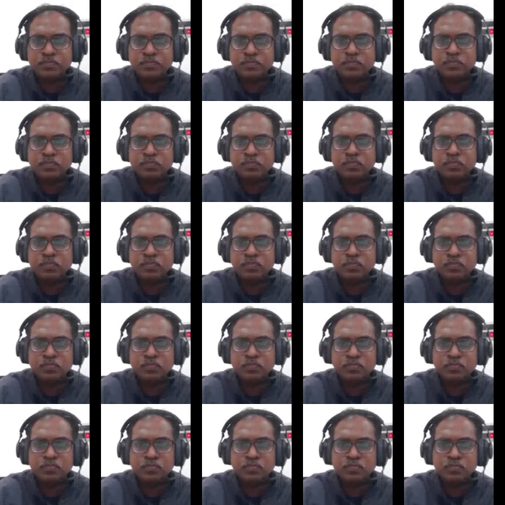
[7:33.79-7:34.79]

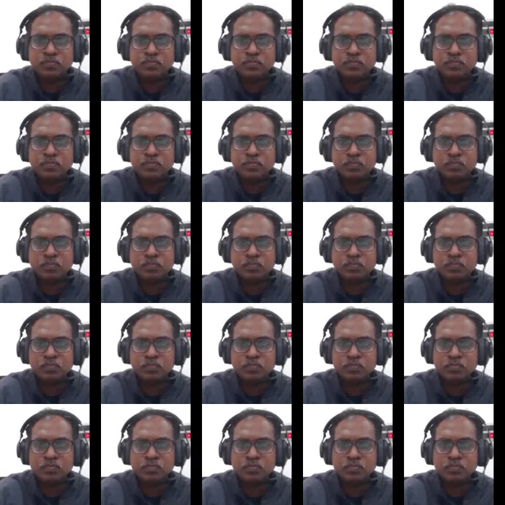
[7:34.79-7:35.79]

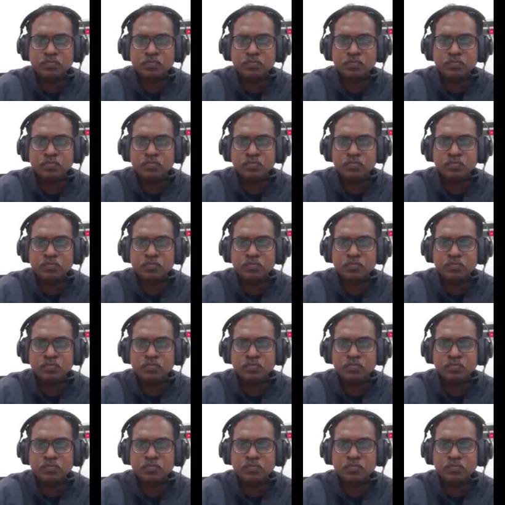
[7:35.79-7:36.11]
Nothing is said.